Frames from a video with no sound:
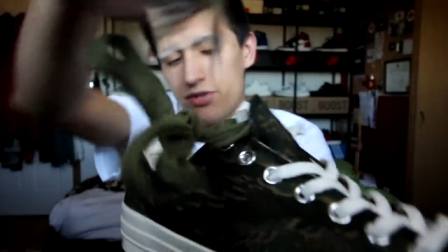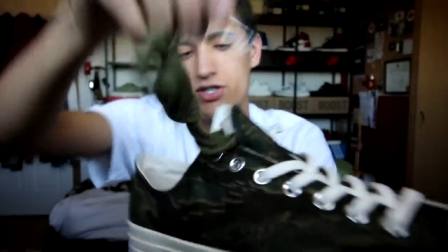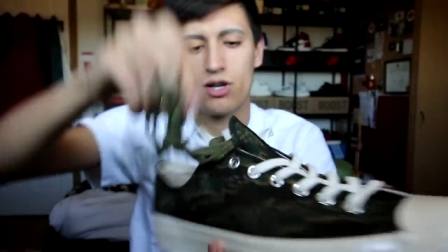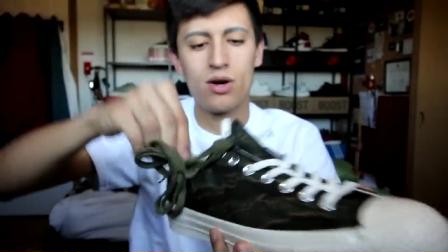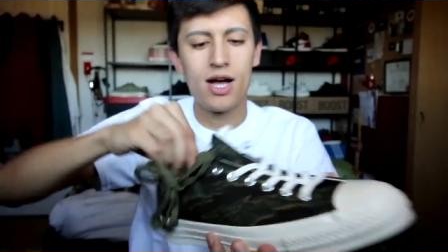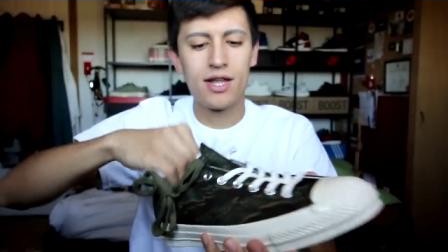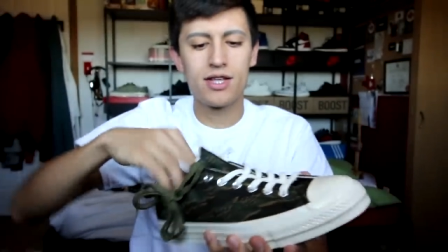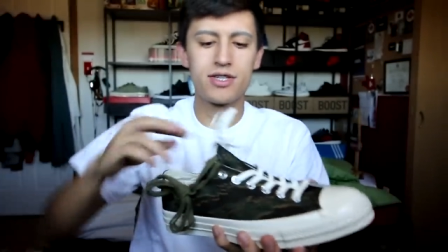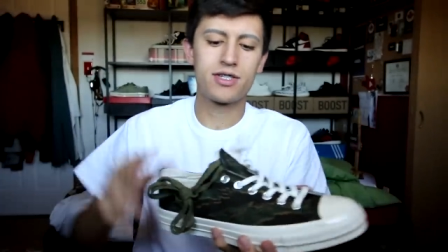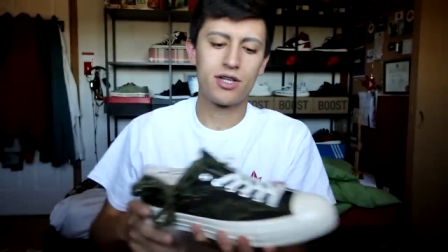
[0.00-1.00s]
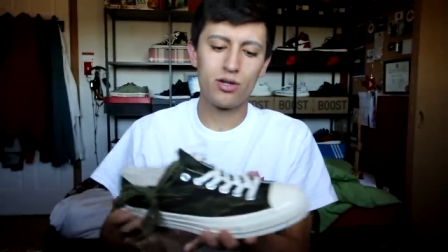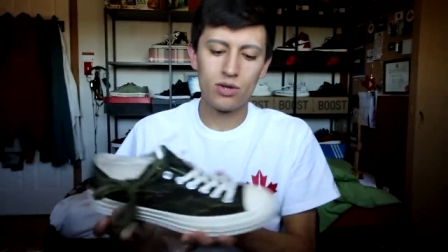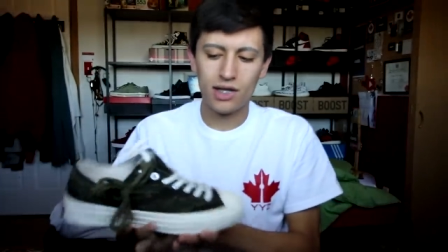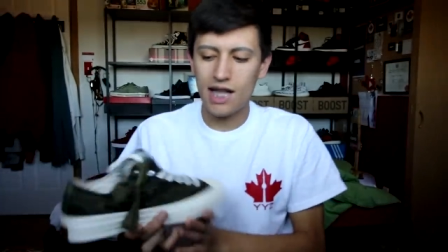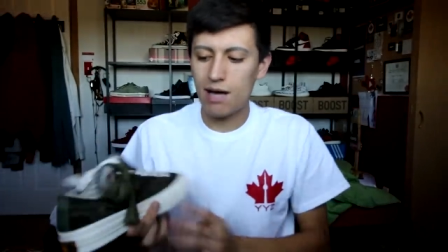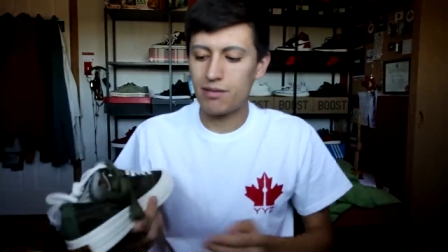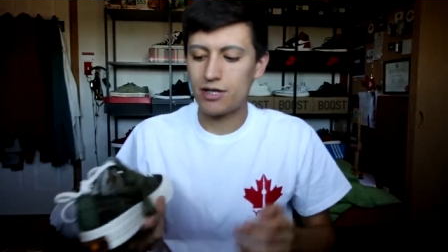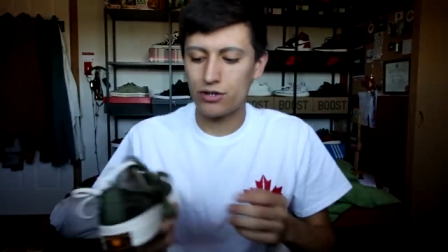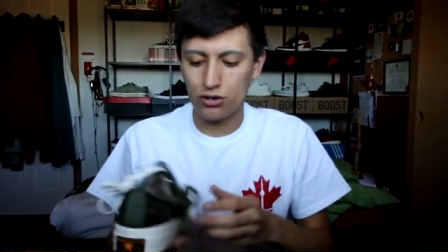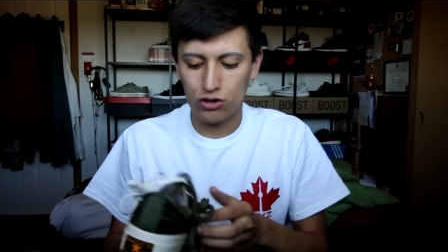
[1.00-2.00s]
So this is a new collab
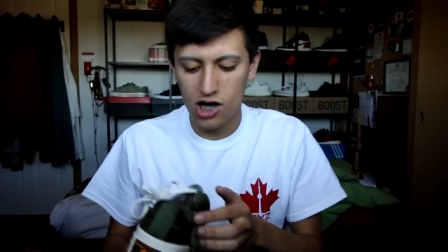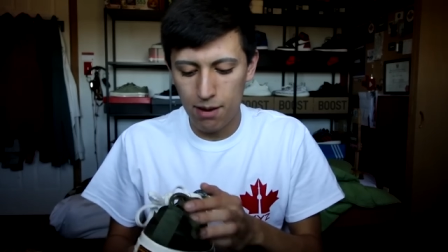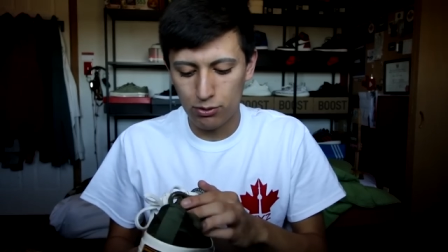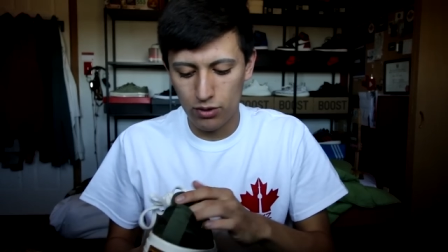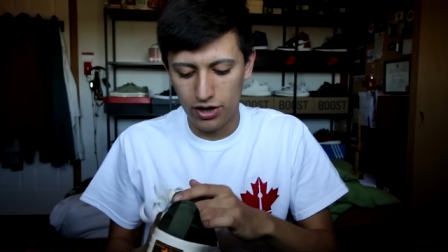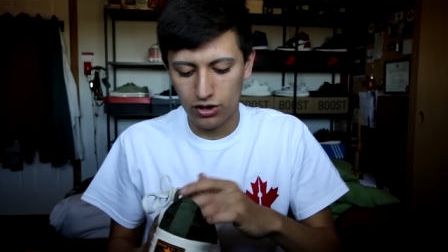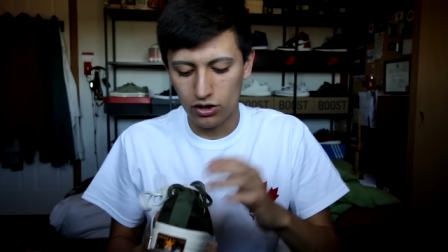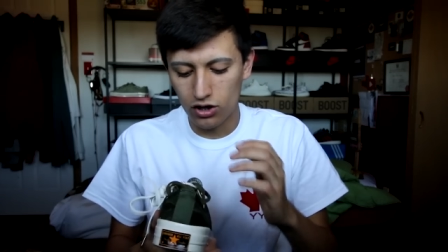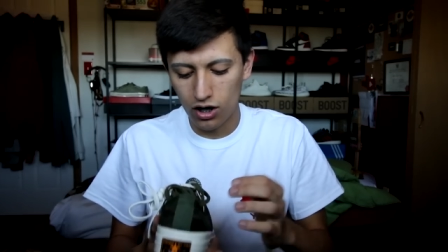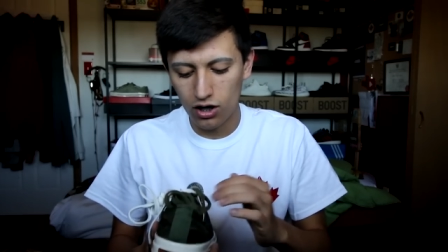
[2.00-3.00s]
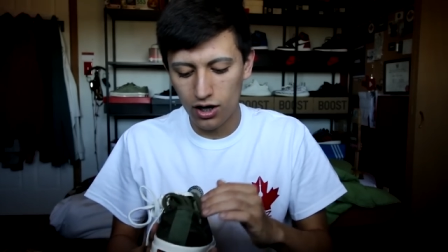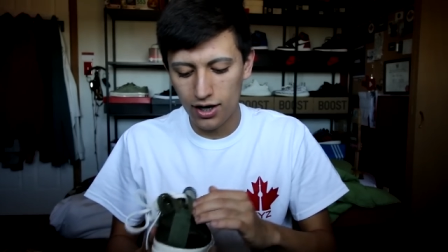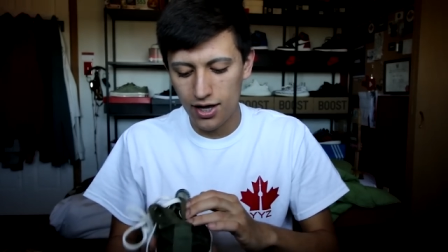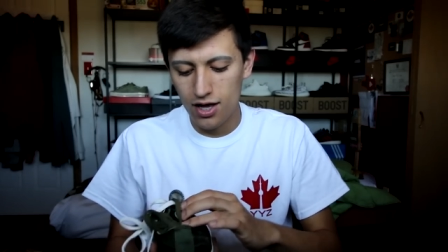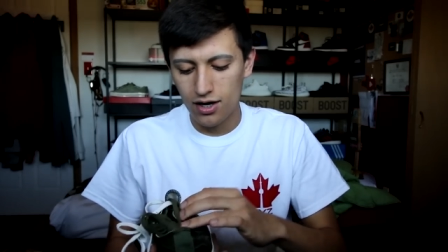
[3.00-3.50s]
that just dropped with Carhartt.